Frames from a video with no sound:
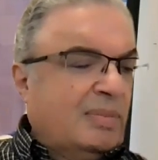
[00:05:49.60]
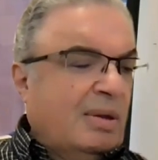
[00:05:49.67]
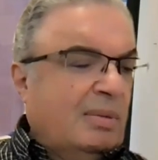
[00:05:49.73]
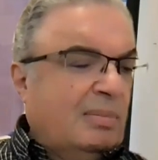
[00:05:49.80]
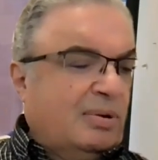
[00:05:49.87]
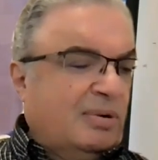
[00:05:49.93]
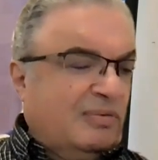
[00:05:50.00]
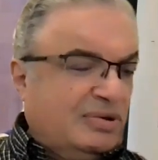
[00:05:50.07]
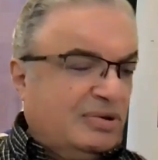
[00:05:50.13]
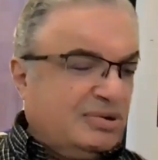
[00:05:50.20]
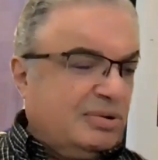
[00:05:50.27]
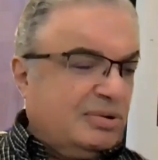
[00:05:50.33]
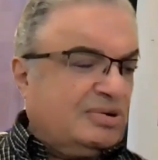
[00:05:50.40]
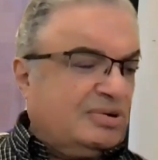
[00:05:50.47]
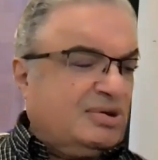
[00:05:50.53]

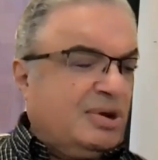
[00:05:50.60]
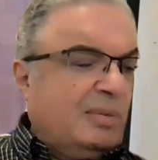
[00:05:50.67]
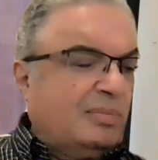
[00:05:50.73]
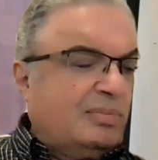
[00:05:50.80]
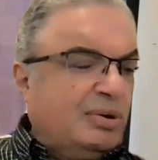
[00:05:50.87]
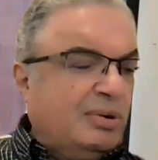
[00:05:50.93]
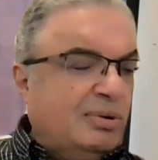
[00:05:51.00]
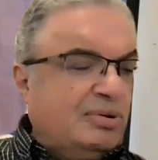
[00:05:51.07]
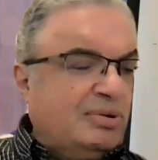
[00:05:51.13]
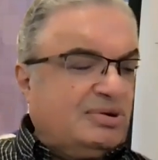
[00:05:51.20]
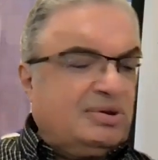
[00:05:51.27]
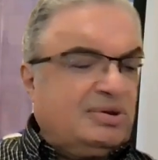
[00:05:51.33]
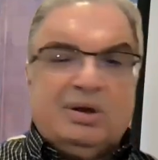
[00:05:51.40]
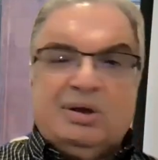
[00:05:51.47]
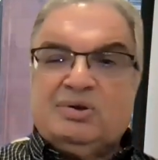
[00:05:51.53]
Professor
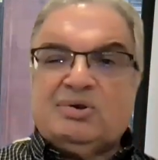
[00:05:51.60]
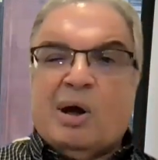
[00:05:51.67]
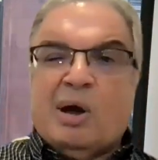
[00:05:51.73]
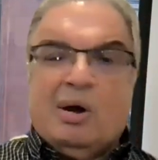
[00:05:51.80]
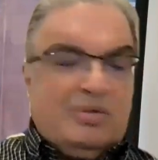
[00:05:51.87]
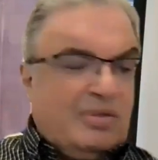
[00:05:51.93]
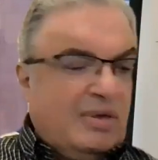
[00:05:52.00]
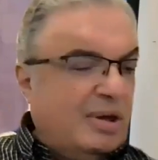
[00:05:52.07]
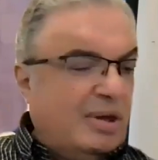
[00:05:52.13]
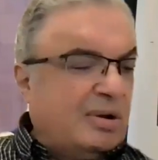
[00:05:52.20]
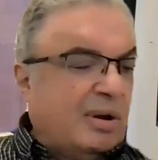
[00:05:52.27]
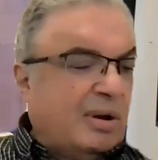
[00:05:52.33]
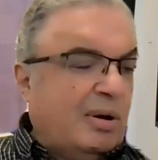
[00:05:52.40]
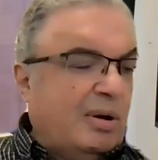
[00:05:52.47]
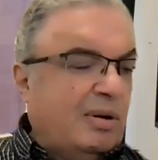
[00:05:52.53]
Siamdoust is author
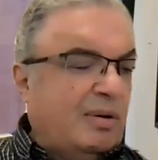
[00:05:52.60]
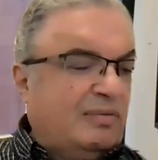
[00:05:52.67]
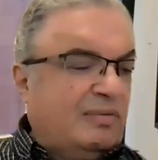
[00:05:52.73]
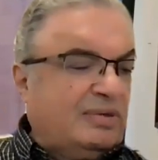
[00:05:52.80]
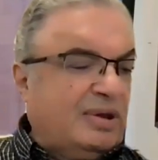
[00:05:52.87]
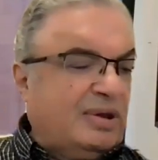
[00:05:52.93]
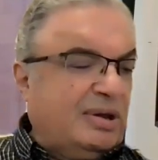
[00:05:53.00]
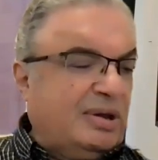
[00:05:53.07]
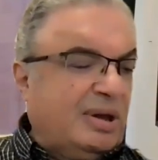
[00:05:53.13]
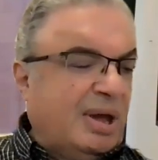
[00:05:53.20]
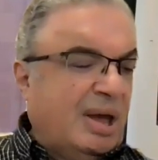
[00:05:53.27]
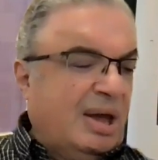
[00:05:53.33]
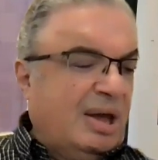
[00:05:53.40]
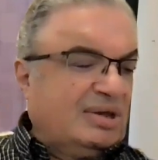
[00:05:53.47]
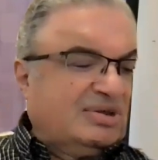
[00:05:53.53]
of The
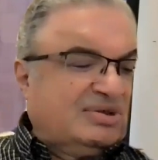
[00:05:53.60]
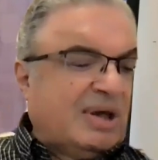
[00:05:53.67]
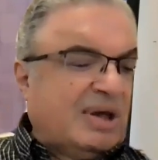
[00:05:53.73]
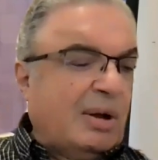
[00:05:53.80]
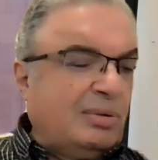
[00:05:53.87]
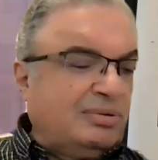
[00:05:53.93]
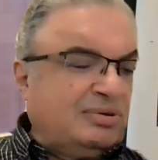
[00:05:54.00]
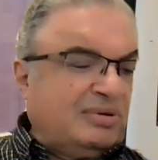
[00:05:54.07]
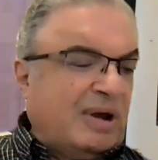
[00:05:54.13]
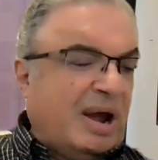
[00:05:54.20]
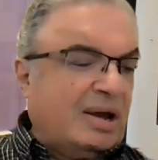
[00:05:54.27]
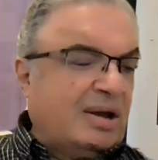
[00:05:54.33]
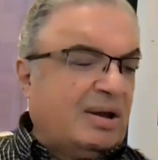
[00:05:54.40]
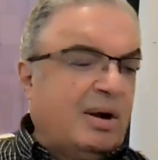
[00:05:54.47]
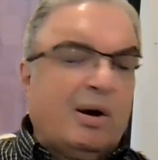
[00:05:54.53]

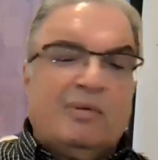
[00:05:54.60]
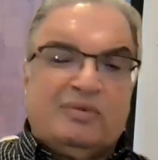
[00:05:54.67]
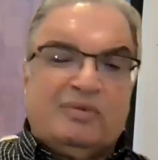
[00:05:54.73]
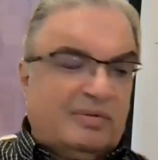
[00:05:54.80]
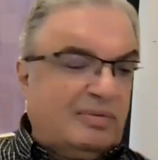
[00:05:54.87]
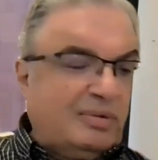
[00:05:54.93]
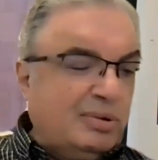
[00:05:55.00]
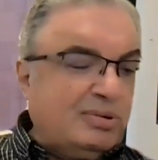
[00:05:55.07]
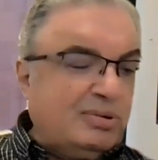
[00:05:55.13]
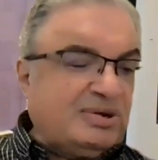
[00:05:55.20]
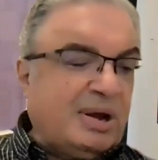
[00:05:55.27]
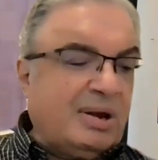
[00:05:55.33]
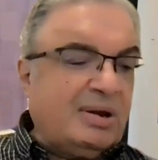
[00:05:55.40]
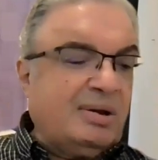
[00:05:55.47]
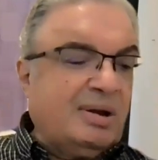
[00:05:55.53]
Soundtrack of
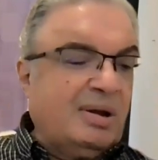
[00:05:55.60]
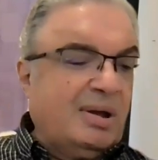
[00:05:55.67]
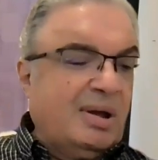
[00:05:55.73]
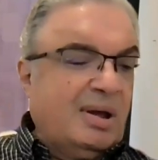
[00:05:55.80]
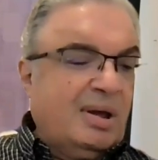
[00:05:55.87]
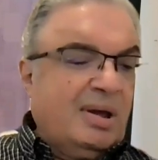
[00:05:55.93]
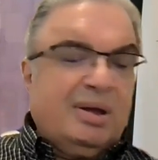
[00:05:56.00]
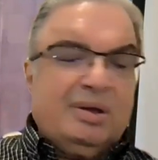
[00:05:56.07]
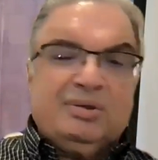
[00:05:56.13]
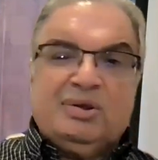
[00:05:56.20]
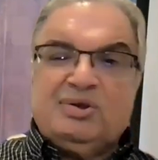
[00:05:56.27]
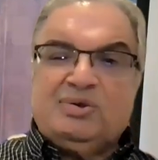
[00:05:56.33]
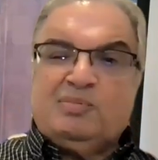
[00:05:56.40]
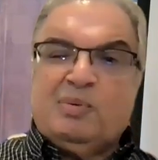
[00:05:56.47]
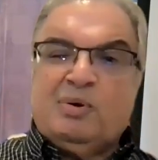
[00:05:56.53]
Revolution.
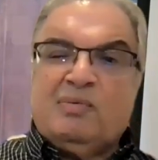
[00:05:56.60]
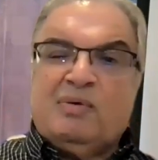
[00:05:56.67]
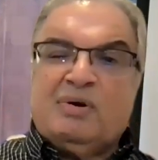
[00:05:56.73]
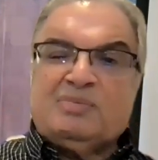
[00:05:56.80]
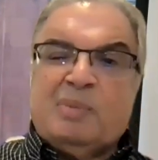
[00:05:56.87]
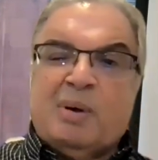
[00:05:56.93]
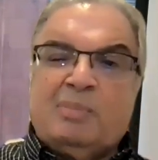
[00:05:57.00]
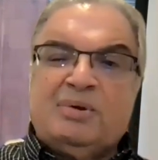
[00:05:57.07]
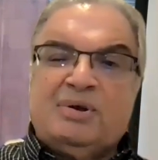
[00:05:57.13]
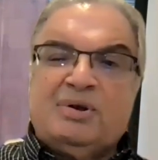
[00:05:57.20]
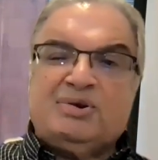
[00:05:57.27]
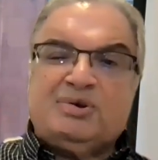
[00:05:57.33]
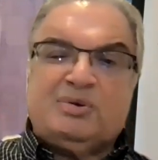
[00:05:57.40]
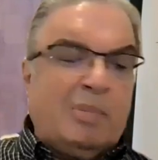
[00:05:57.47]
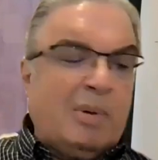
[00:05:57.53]
This book was
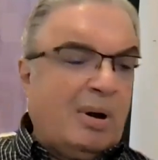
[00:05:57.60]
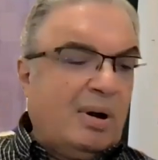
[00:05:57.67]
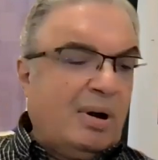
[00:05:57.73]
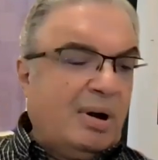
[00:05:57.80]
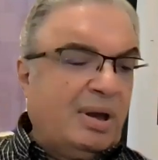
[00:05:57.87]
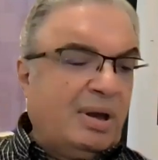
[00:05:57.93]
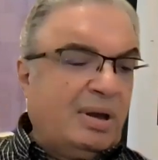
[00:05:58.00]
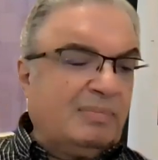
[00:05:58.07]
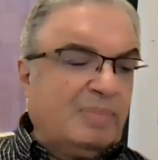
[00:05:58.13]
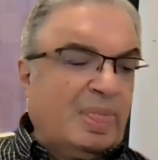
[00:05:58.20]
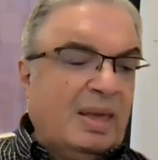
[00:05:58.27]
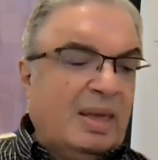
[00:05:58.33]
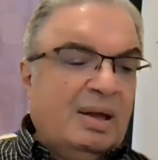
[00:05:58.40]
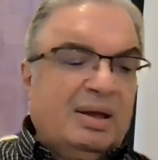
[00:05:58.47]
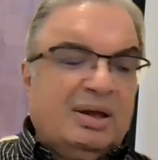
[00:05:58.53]
published by
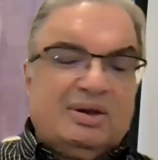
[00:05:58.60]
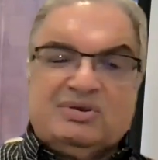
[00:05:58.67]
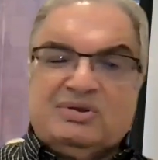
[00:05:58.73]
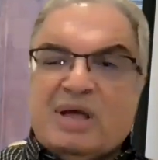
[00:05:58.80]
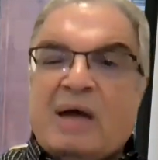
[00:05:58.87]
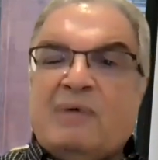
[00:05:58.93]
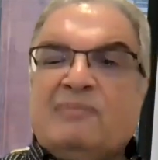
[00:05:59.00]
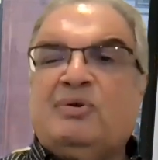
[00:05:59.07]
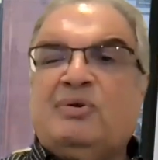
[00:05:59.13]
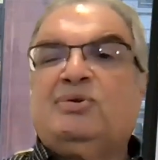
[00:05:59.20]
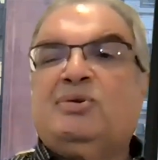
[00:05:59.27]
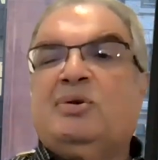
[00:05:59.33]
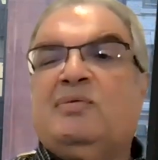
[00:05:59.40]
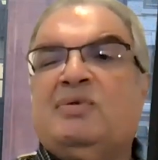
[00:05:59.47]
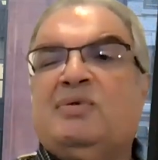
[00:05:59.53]
Stanford
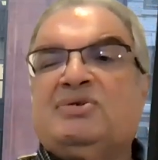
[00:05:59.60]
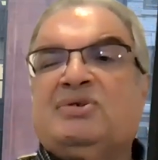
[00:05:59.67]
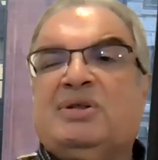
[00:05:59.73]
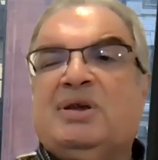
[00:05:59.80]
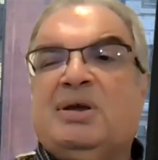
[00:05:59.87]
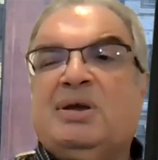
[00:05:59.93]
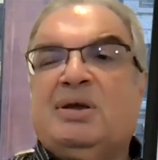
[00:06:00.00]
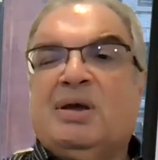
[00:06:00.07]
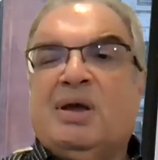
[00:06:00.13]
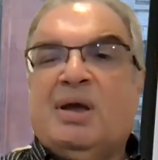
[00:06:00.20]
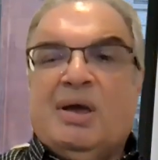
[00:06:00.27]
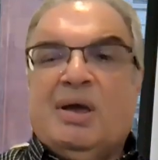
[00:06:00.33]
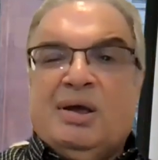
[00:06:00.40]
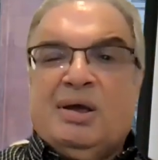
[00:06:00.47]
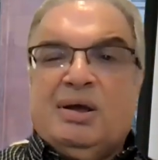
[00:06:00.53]
University
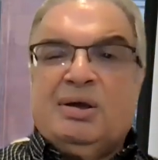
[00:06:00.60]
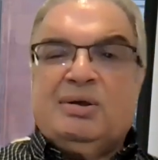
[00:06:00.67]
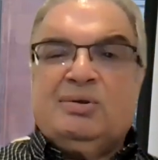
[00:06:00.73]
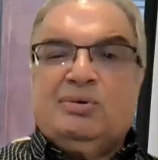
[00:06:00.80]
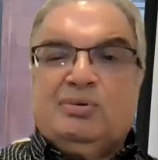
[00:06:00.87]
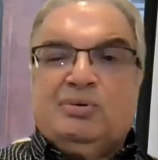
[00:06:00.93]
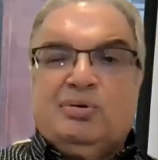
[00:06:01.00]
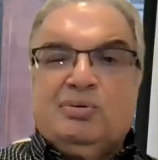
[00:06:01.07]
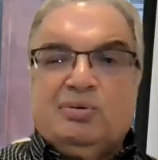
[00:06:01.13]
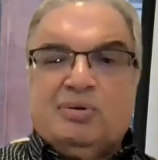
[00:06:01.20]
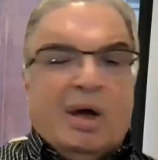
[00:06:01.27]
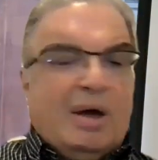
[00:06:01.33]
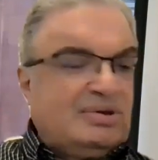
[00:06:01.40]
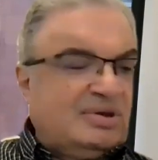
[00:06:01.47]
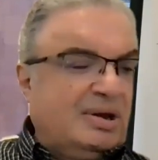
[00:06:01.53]
in
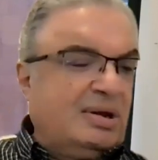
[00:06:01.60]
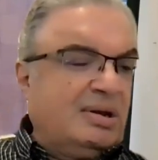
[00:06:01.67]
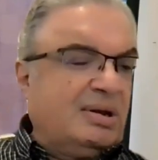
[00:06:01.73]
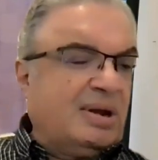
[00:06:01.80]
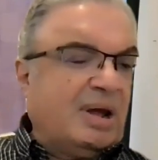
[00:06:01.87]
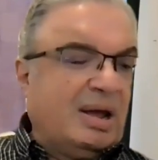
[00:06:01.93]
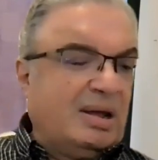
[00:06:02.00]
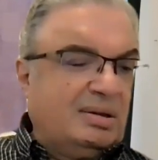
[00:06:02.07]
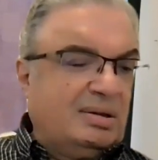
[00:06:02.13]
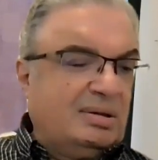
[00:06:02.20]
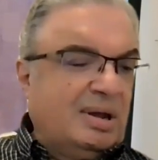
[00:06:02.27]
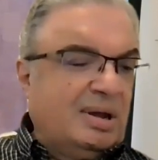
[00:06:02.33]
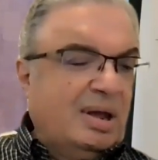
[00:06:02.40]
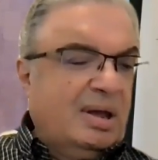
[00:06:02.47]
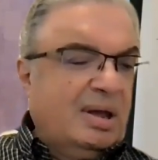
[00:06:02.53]

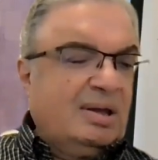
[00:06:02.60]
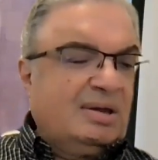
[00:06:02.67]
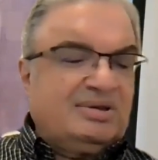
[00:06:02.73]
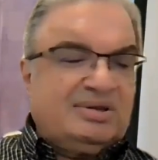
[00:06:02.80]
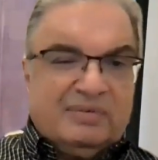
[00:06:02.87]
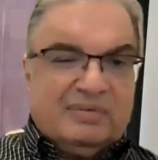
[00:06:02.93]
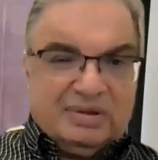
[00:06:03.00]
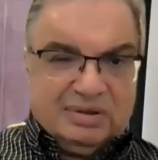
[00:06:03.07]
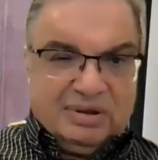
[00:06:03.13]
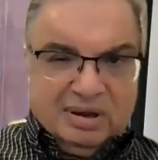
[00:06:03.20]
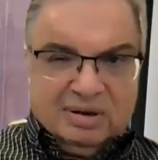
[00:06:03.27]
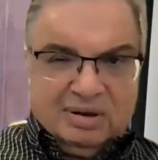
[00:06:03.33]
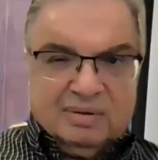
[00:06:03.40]
2017.